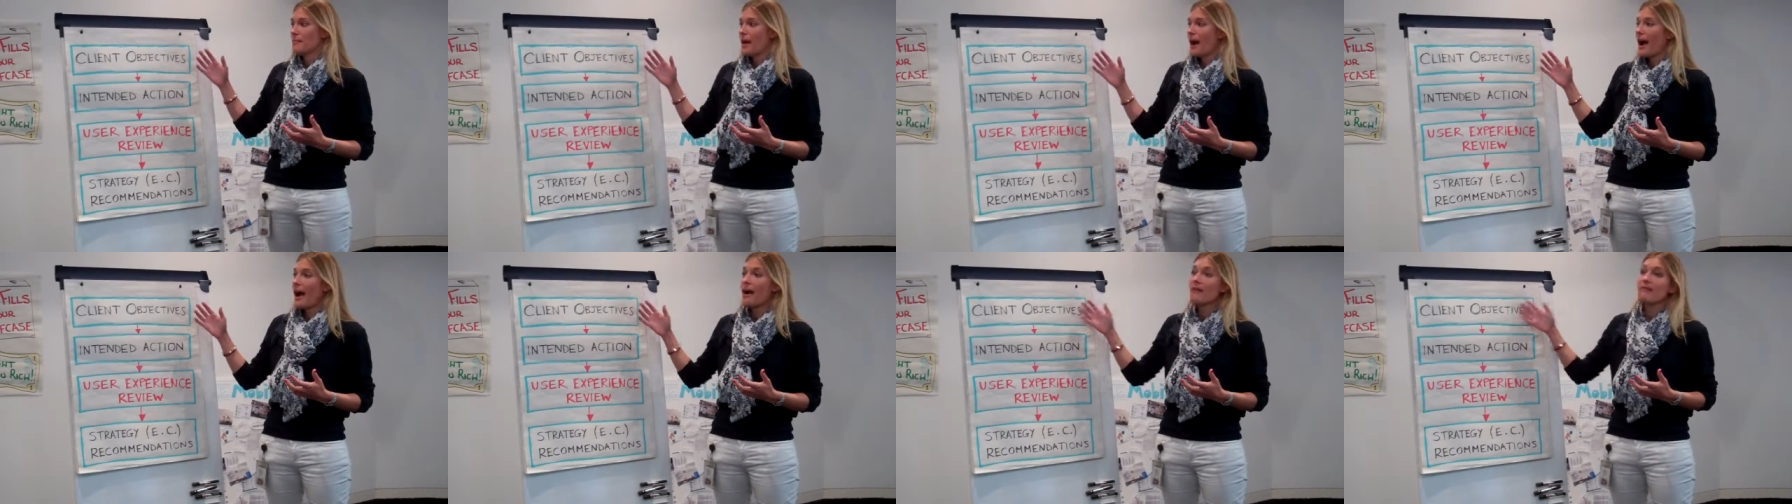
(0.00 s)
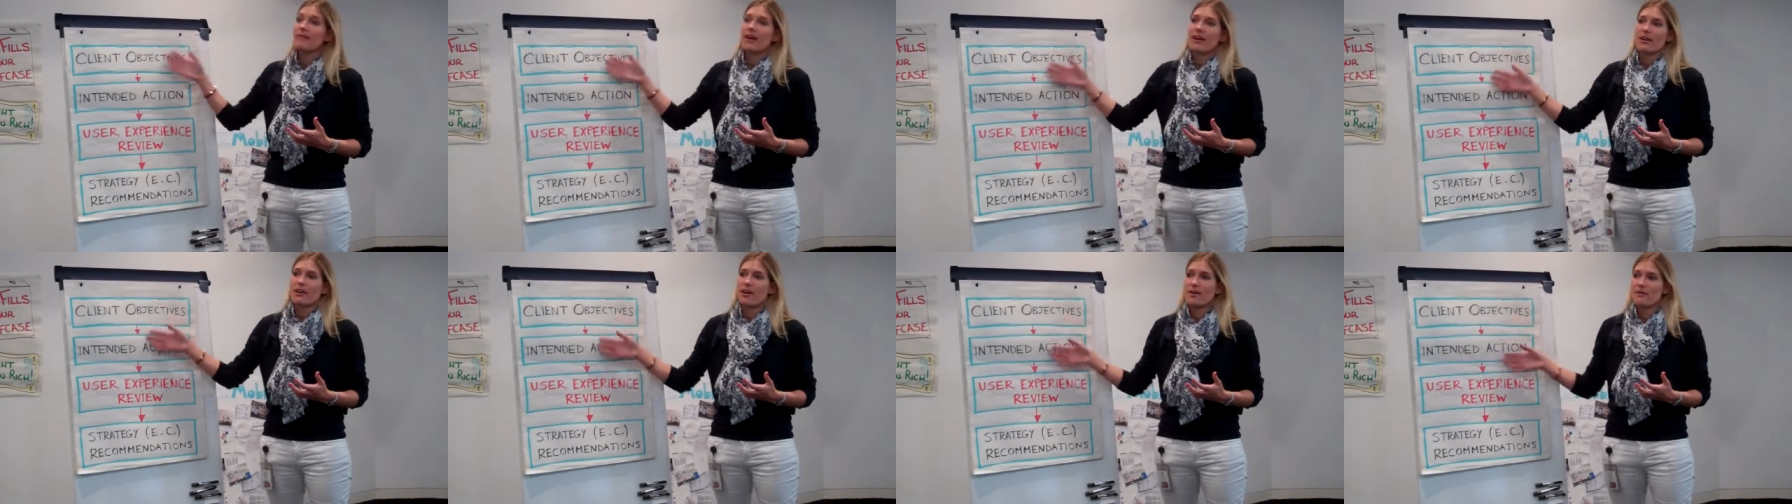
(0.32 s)

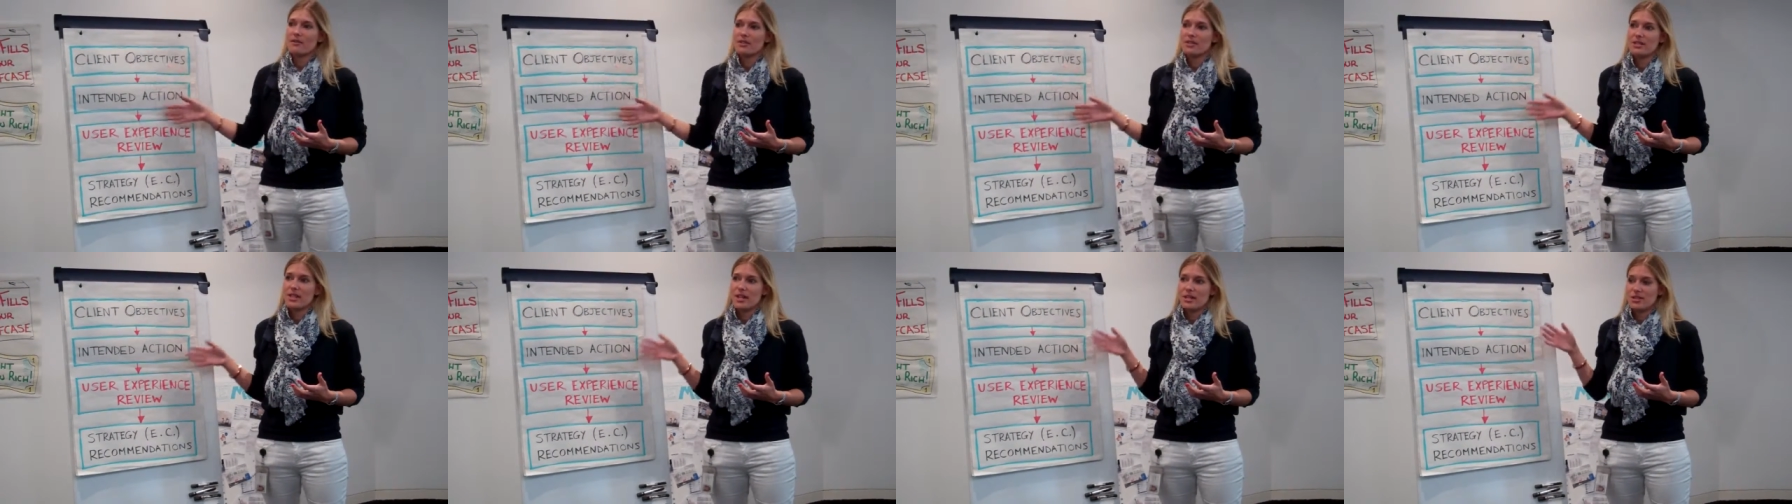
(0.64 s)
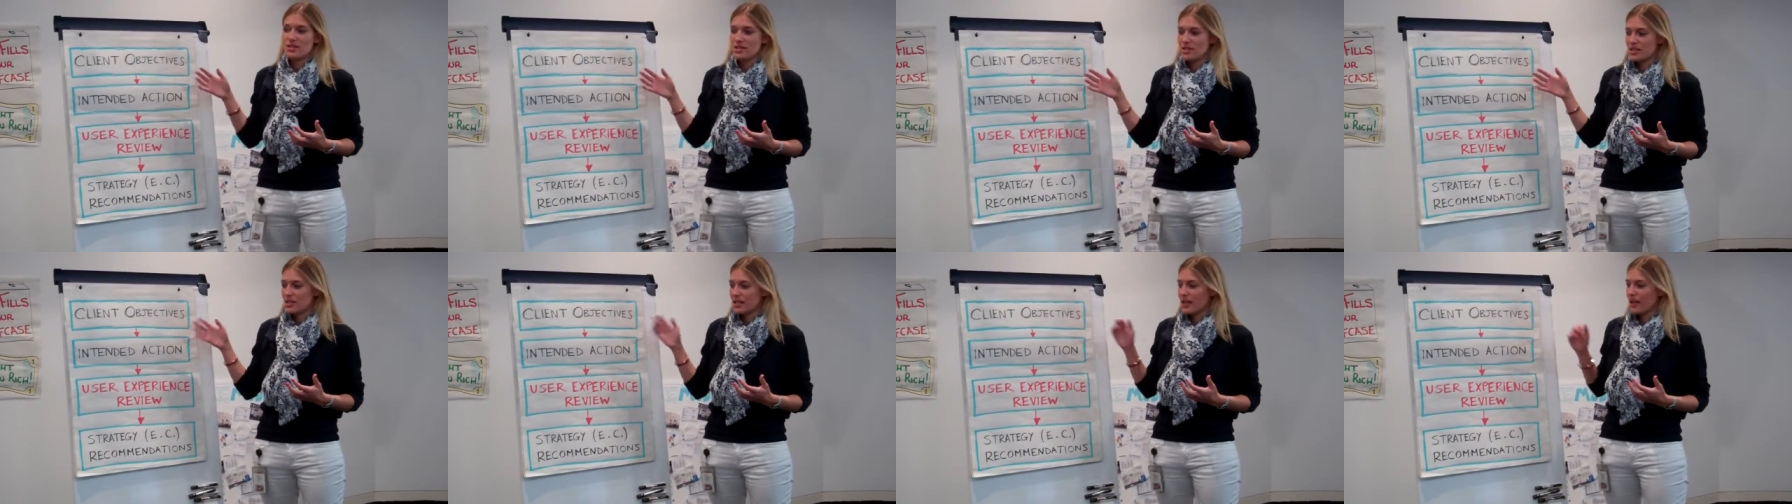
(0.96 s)
have that
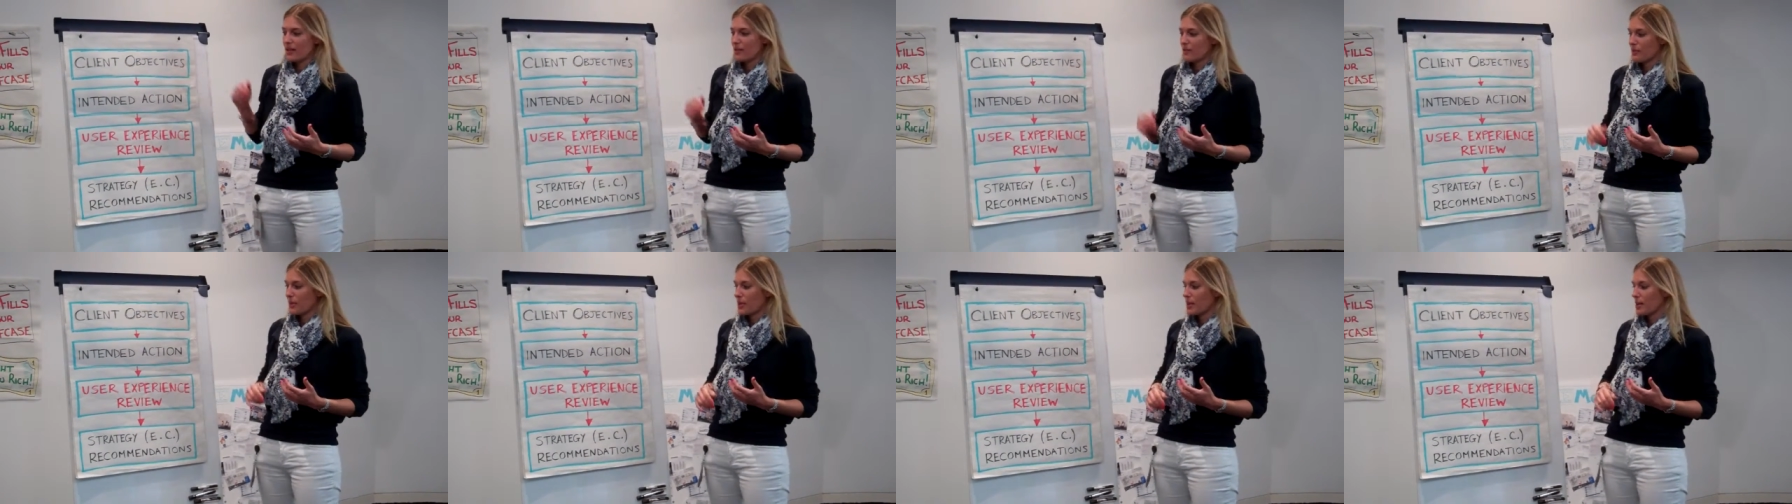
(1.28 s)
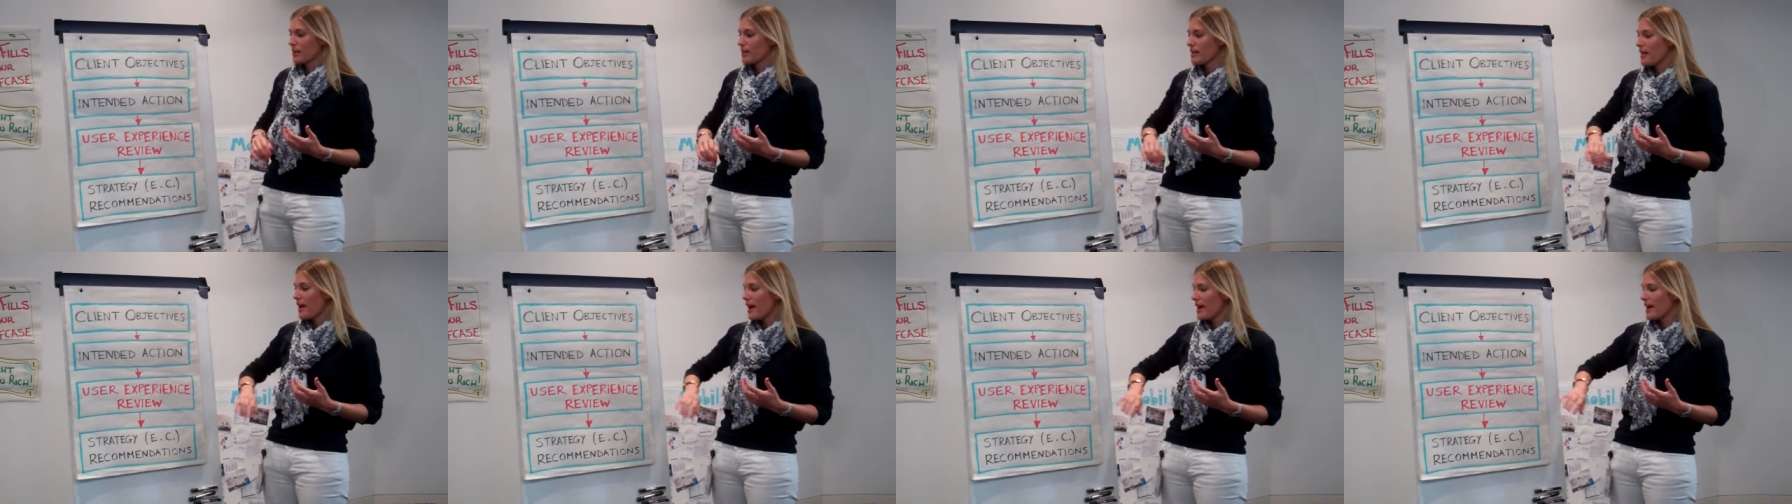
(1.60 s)
conversation together with the
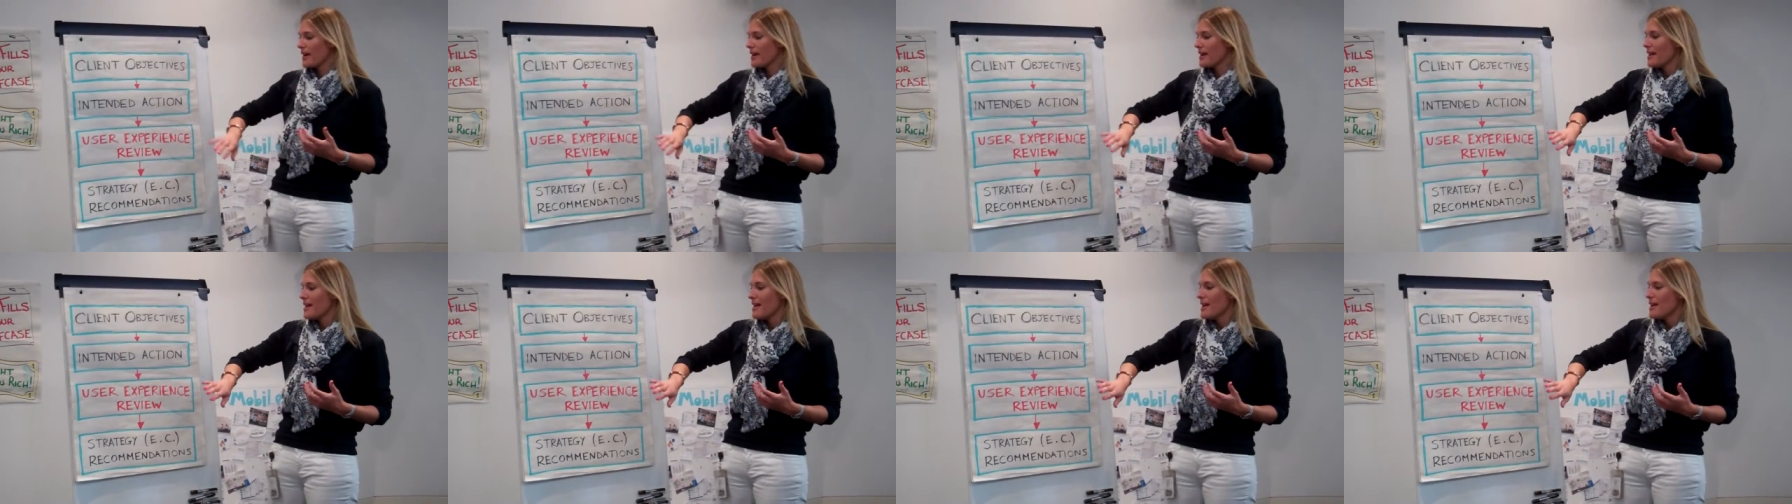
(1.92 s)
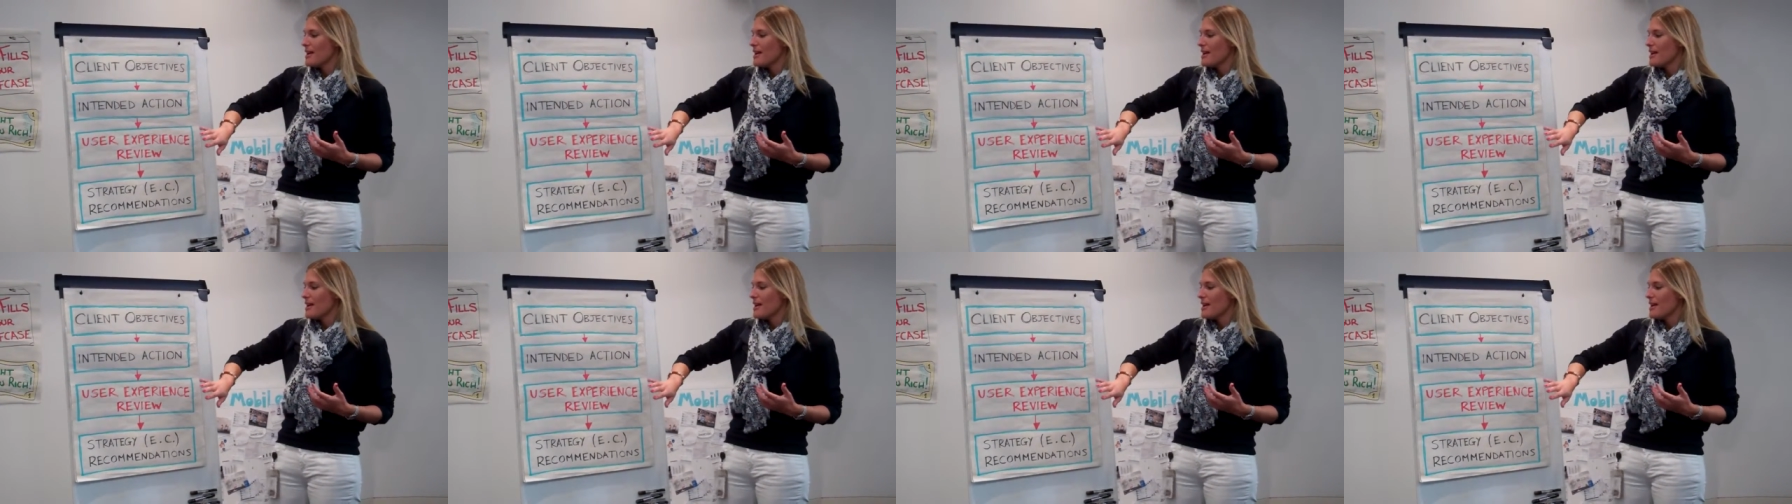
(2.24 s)
client,